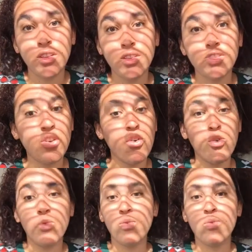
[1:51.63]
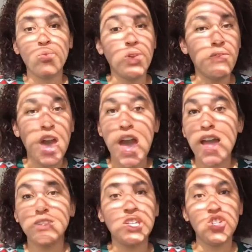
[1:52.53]
So we've
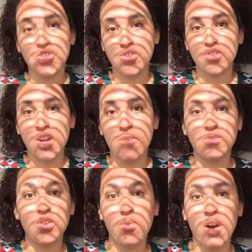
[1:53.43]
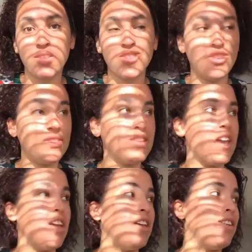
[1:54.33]
had teachers come to us. You could
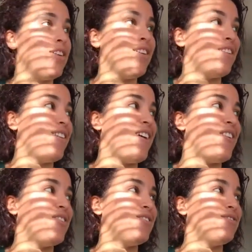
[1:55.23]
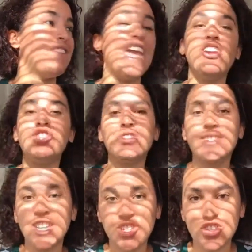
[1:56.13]
say ancient
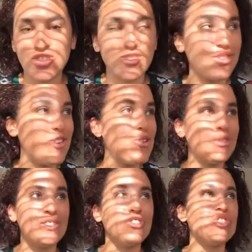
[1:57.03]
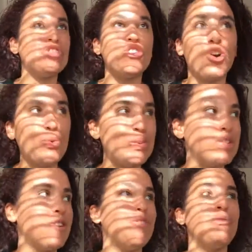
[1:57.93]
teachers, the
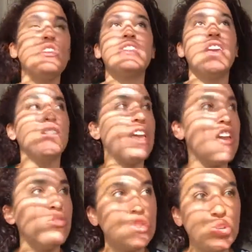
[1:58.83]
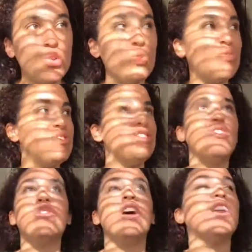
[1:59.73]
Taoism. You could say Laotus,
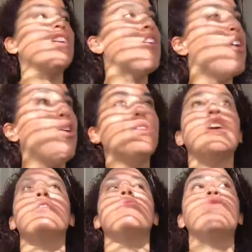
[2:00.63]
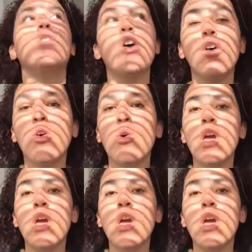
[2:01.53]
let it go, let it flow,